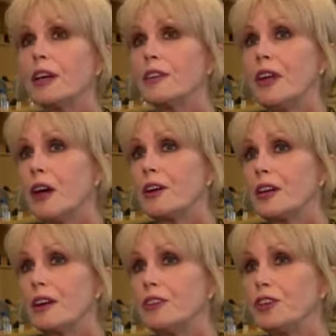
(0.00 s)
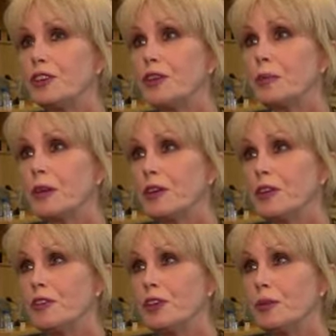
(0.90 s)
Now here in the European
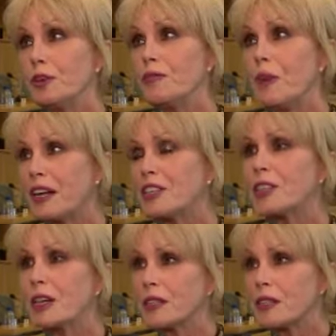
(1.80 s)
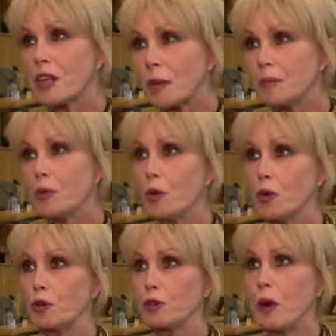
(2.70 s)
Union, we've managed to get some
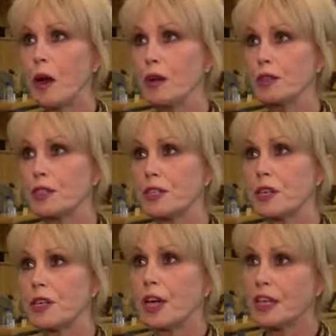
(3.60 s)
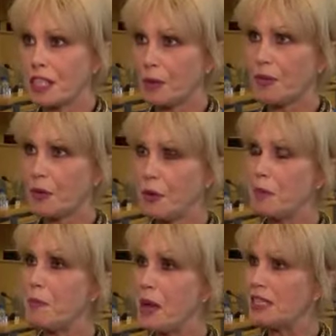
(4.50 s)
laws passed, and some of them have
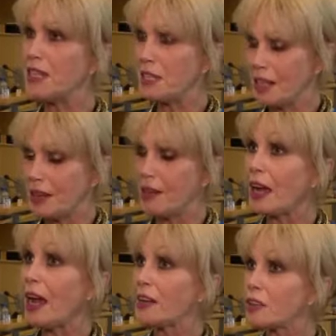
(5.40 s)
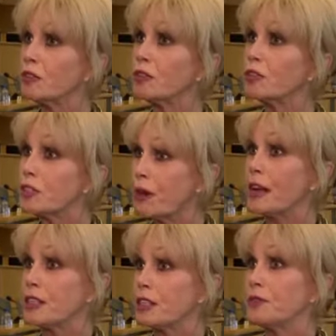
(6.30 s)
been bedded in, and they're actual
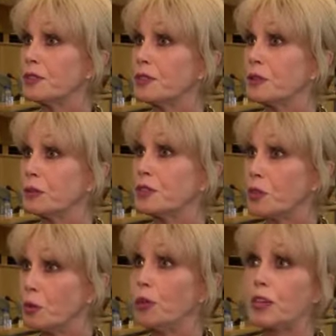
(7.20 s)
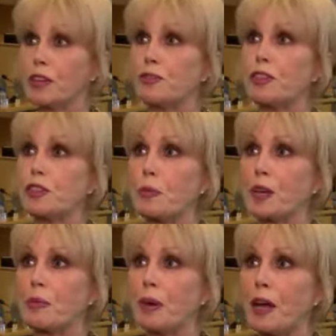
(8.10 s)
directives, which all the countries should be
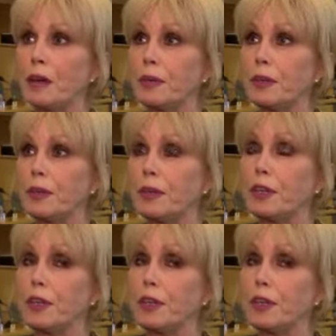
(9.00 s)
complying with.